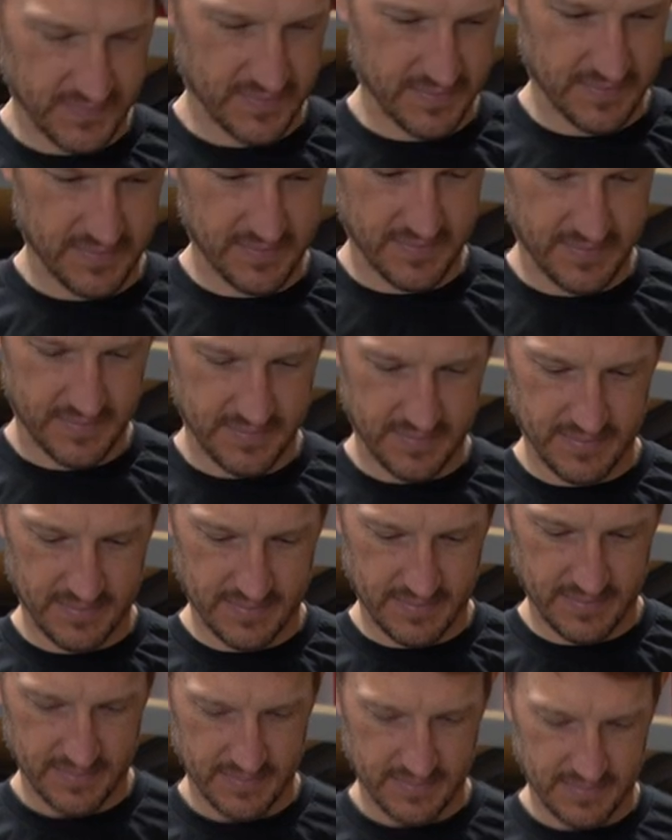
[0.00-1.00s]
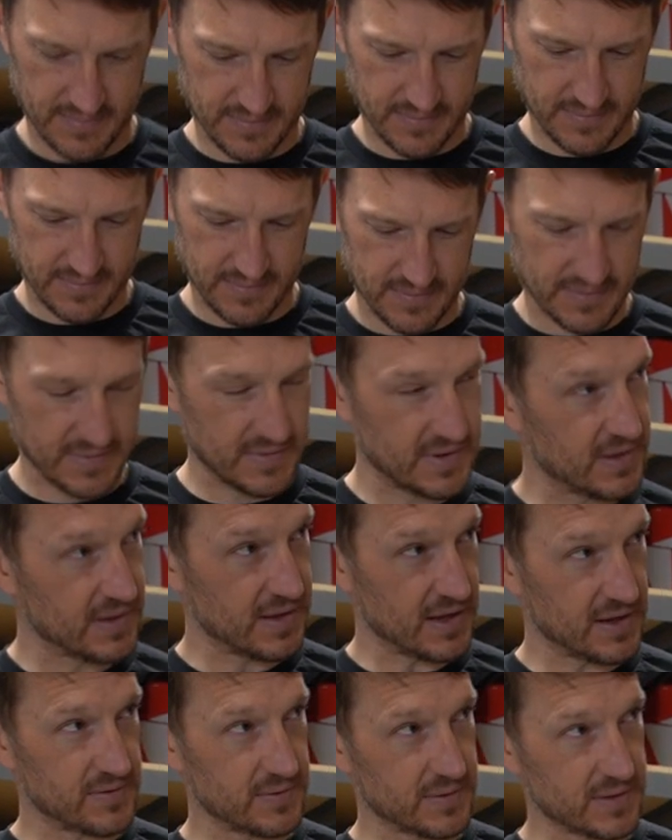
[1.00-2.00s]
Wasatch.
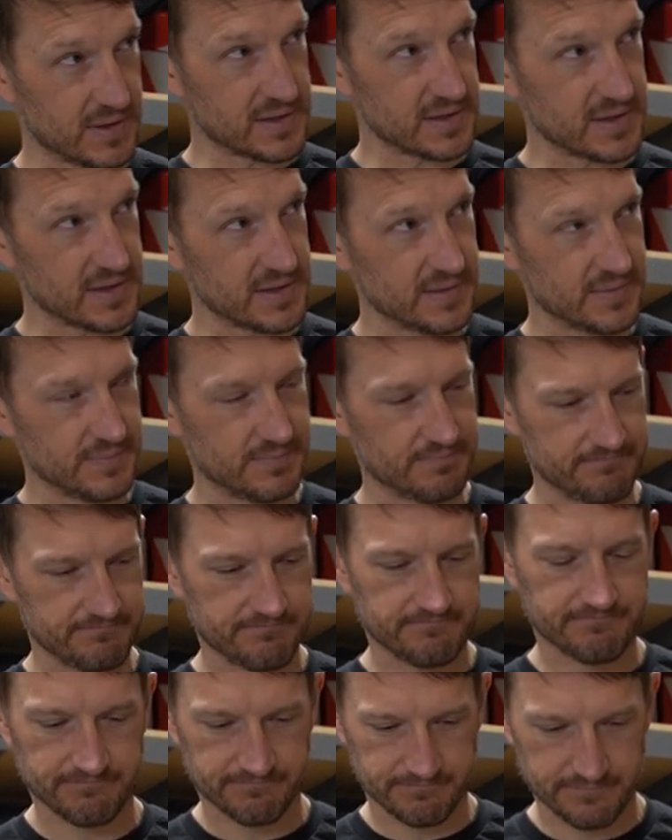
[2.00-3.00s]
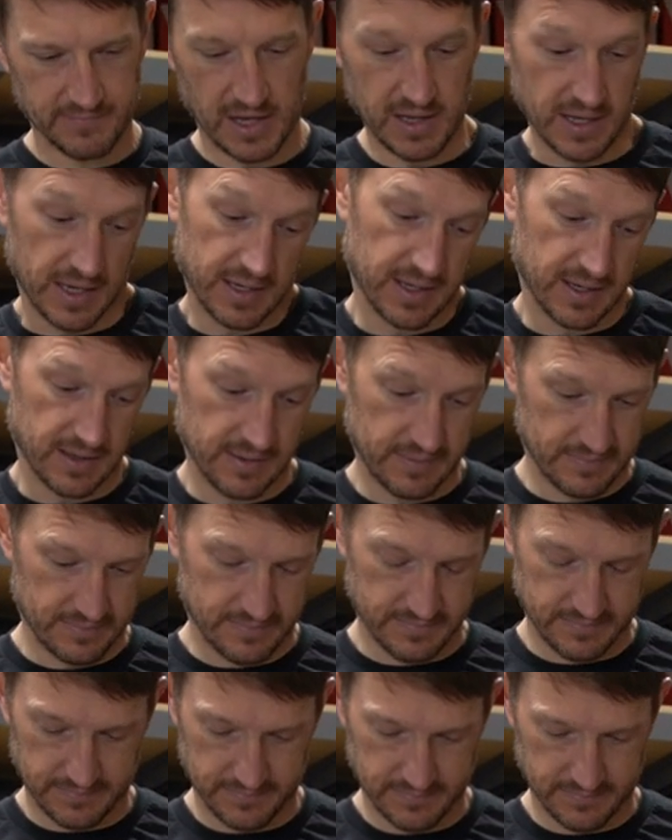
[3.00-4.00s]
That's what this is? Mm -hmm. I like it.
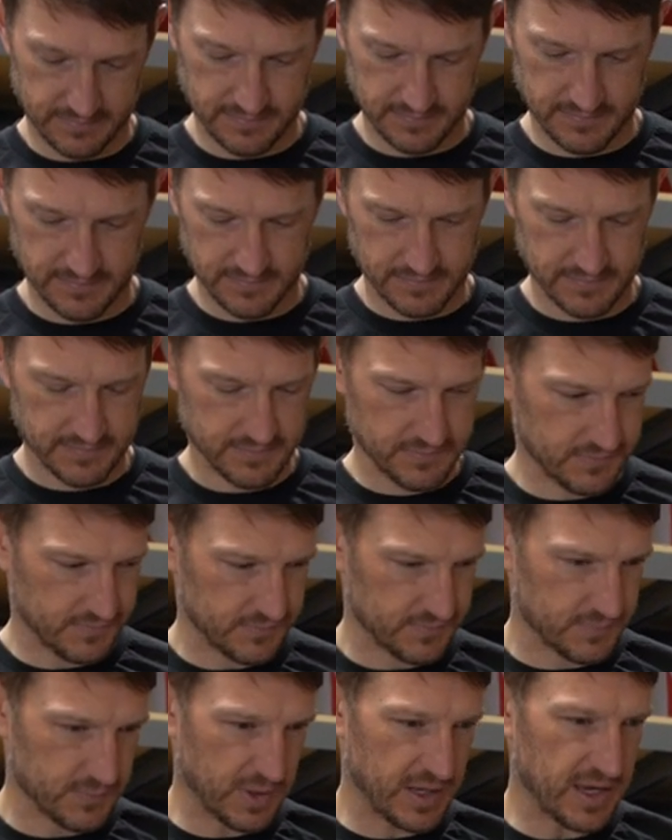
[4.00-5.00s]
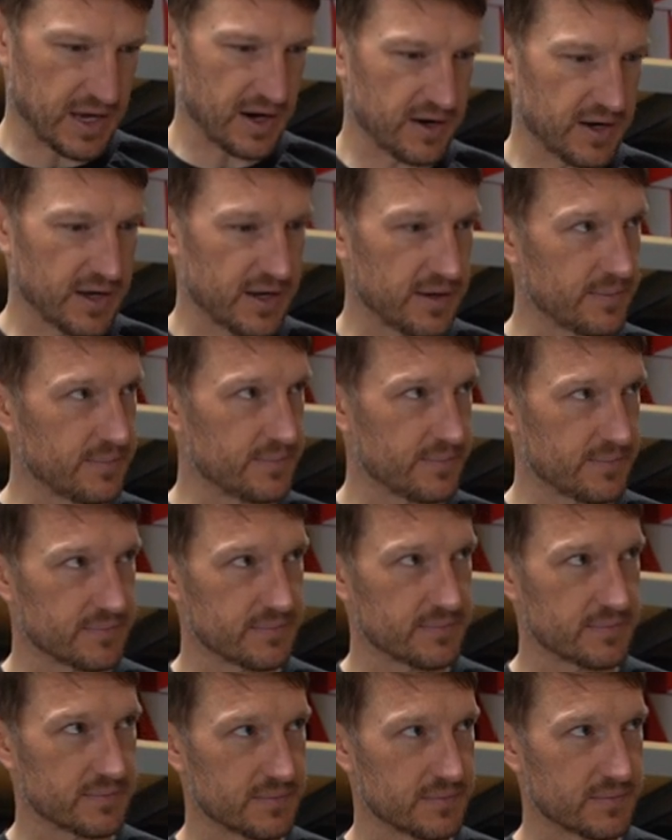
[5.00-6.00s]
I do too. We carry it?
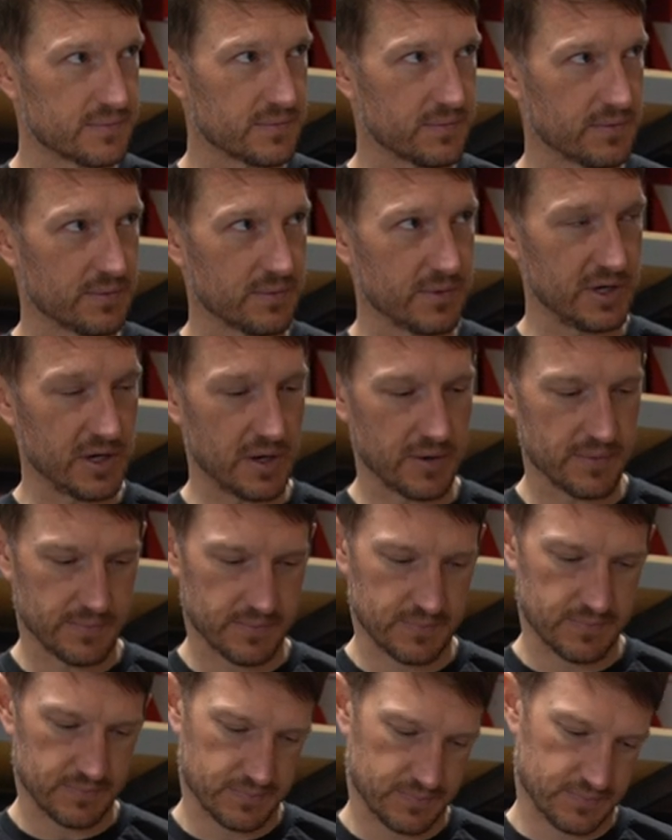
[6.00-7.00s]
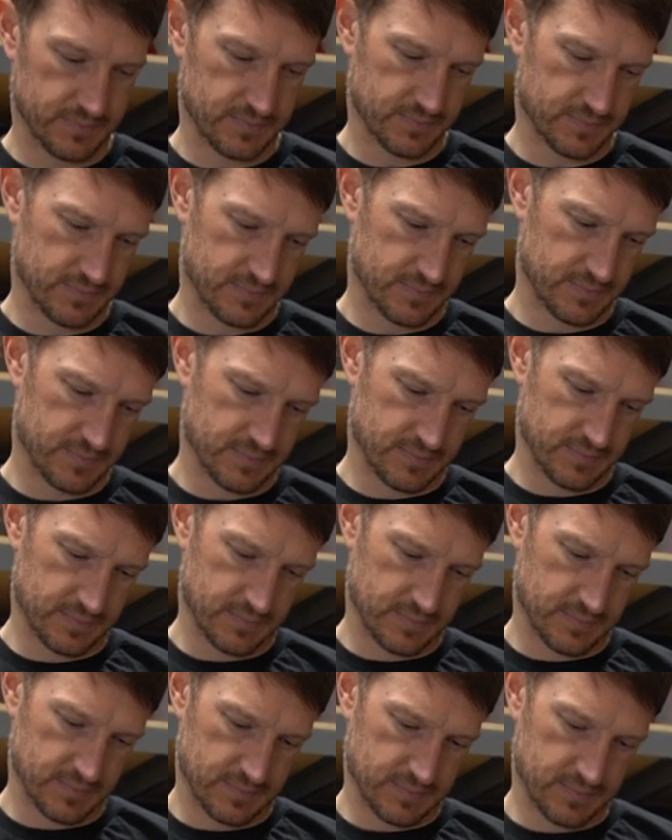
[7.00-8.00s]
We do not. We don't. Nope.
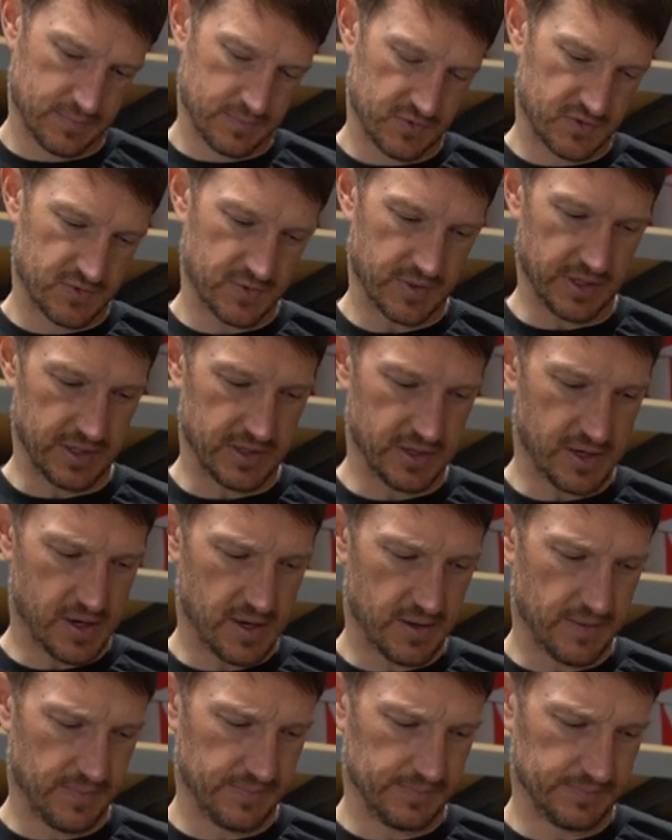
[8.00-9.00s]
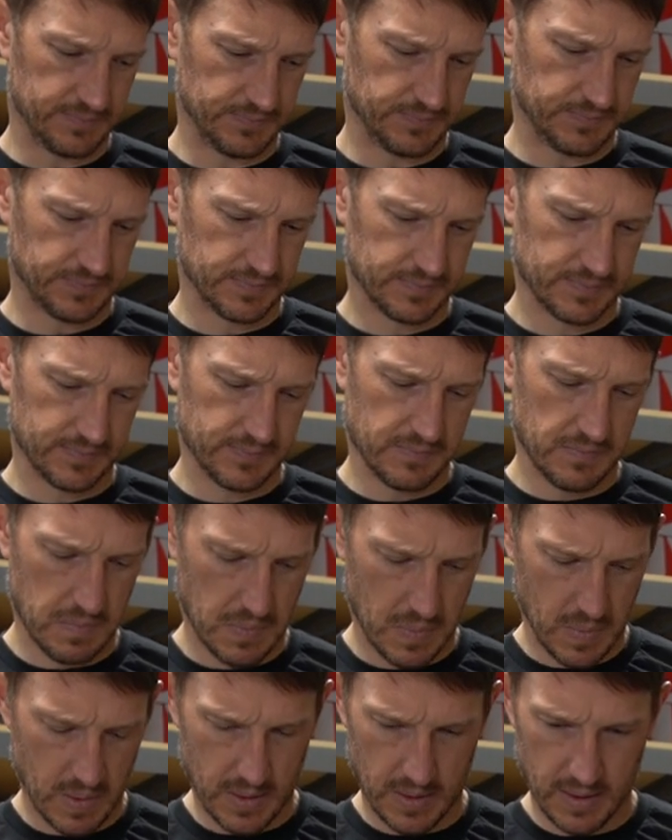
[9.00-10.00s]
It's really so tall. we carry the, yeah,
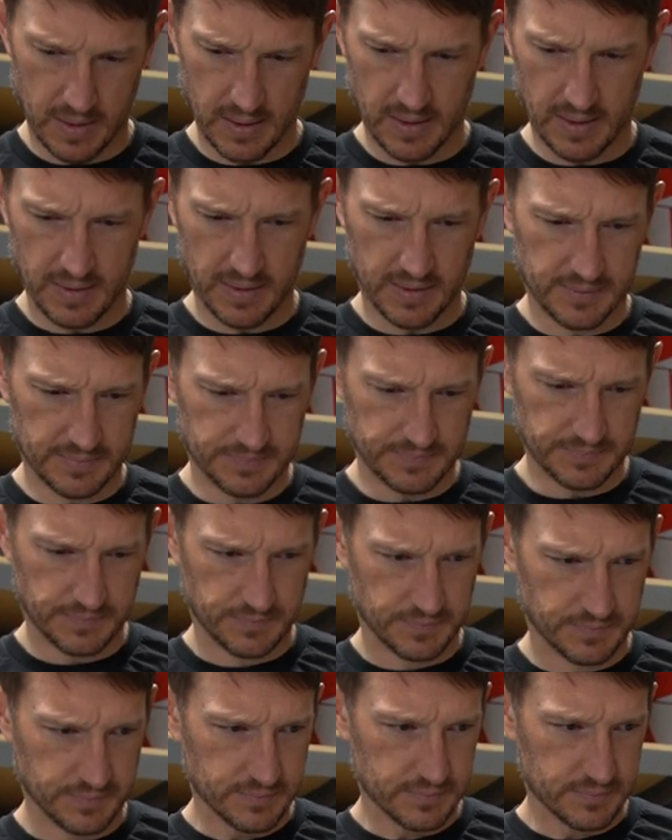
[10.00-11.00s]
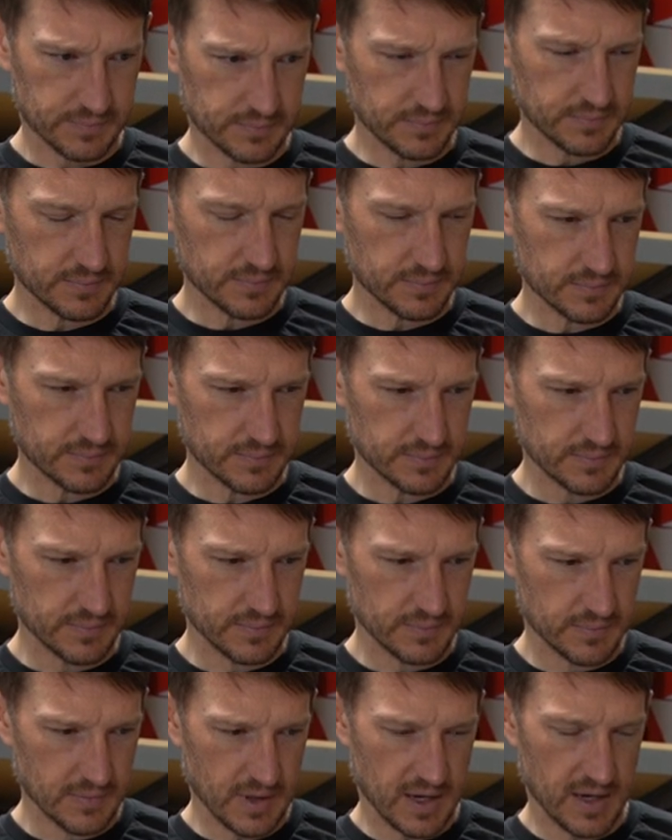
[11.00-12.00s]
we carry the outfitter.
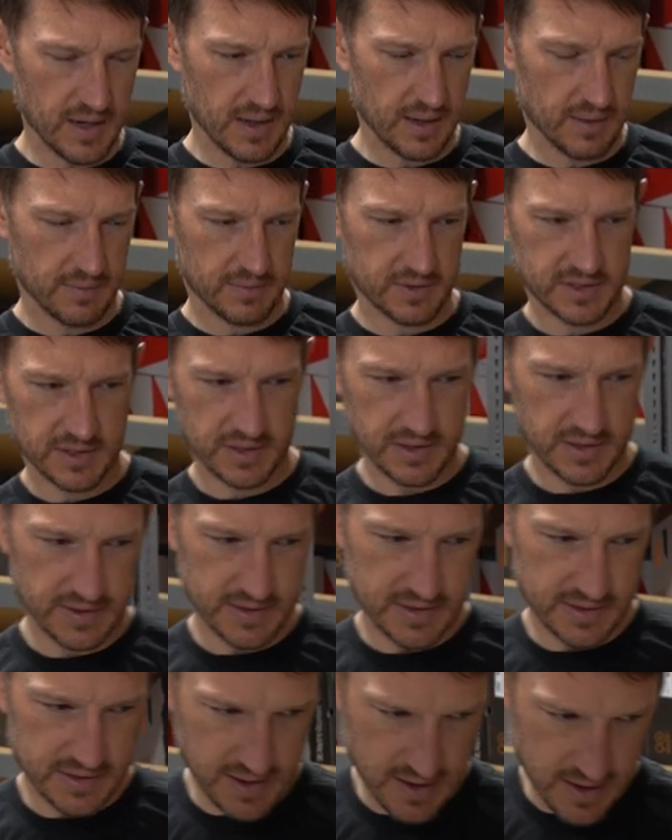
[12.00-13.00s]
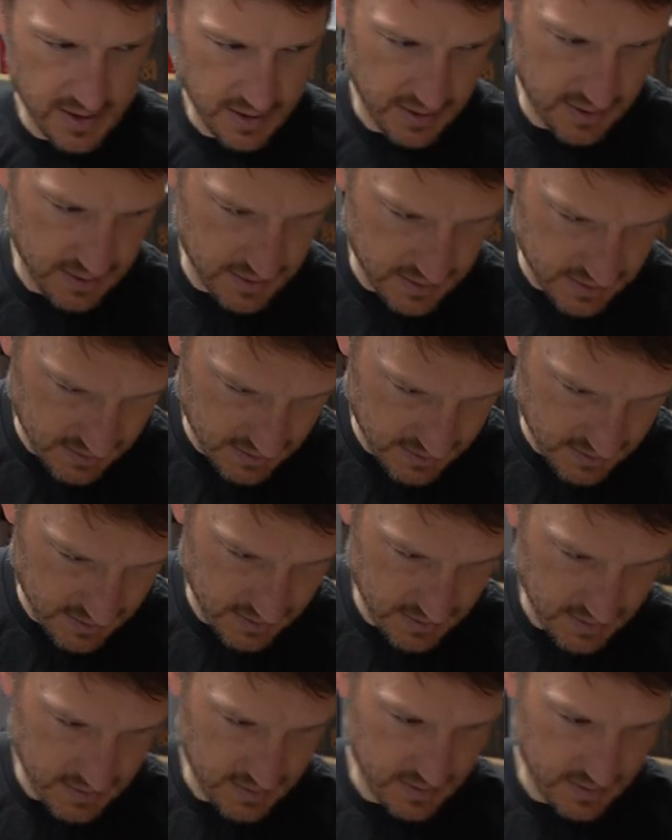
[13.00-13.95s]
Okay, which is this guy? Which is this, yep.